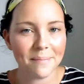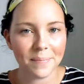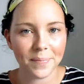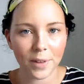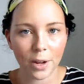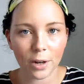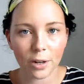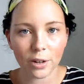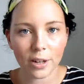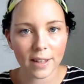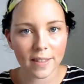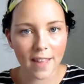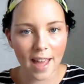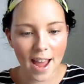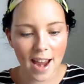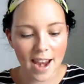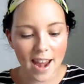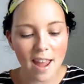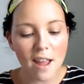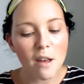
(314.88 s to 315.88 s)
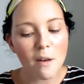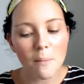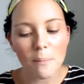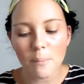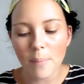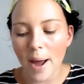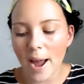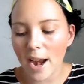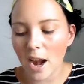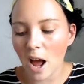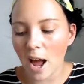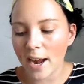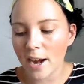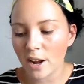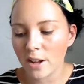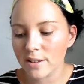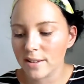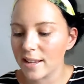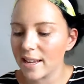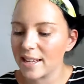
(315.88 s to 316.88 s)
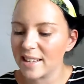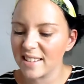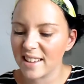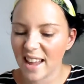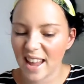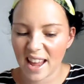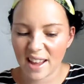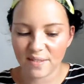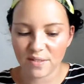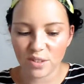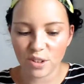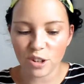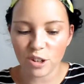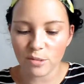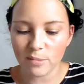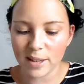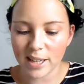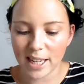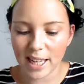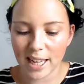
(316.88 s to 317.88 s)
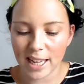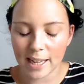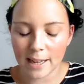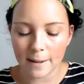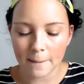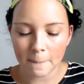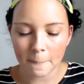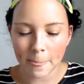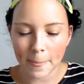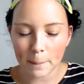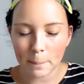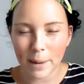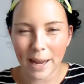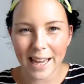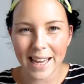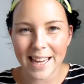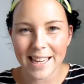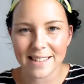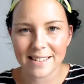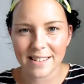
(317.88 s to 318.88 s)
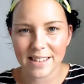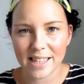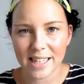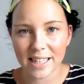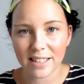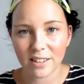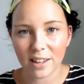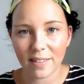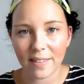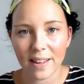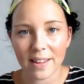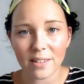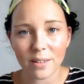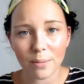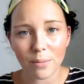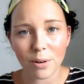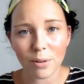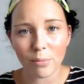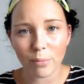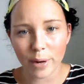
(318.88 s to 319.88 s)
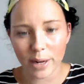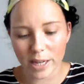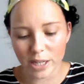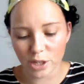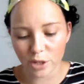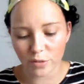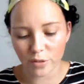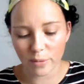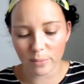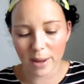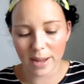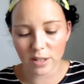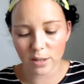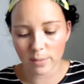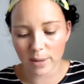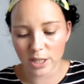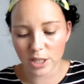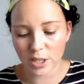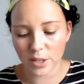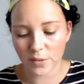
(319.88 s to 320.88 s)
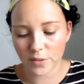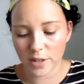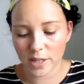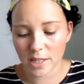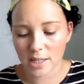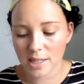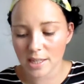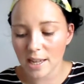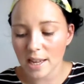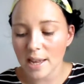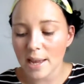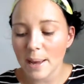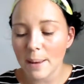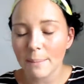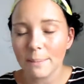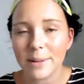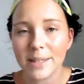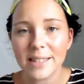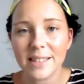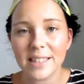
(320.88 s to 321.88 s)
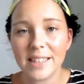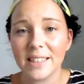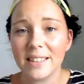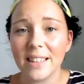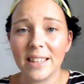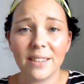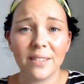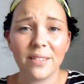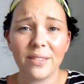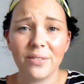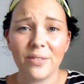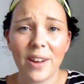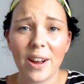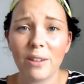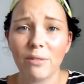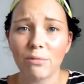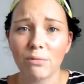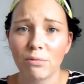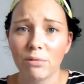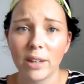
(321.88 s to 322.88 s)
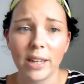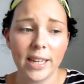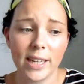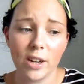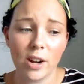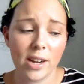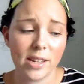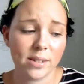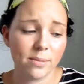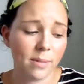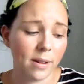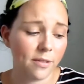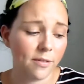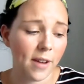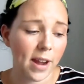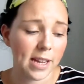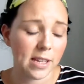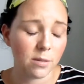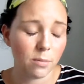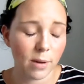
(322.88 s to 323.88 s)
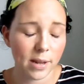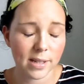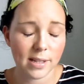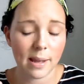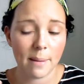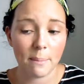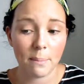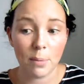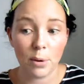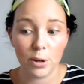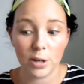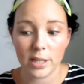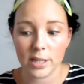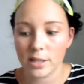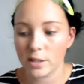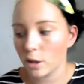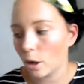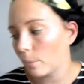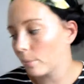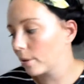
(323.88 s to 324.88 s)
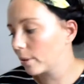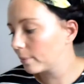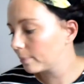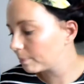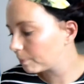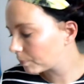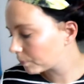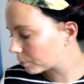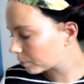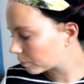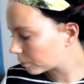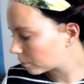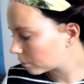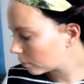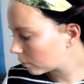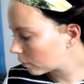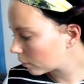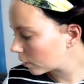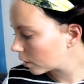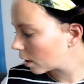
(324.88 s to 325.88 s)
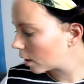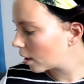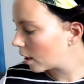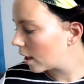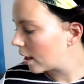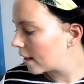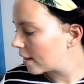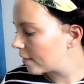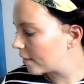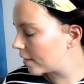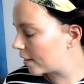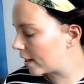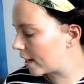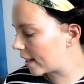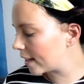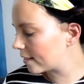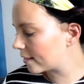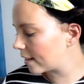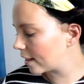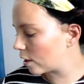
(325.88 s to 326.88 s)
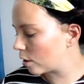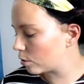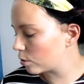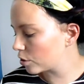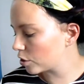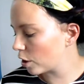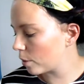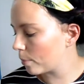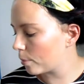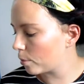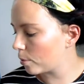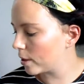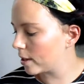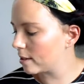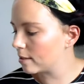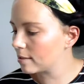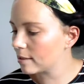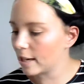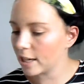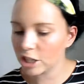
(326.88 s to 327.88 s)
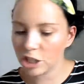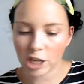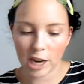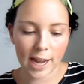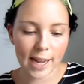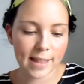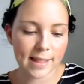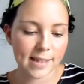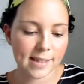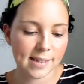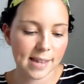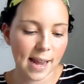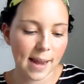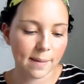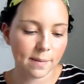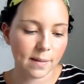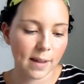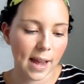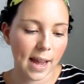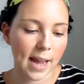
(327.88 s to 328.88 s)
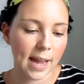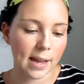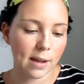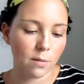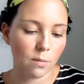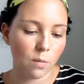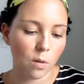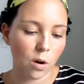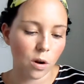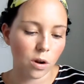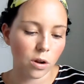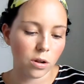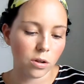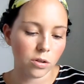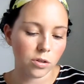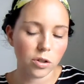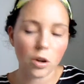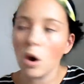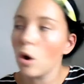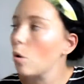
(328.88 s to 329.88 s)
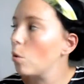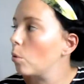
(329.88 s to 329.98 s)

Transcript: don't look at that. But I don't tend to have too many blackheads and things like that, so I'm not really sure if it made too much difference, but it did. It felt really nice on my face once that burning stopped. The next thing I also bought in a sachet the same day was,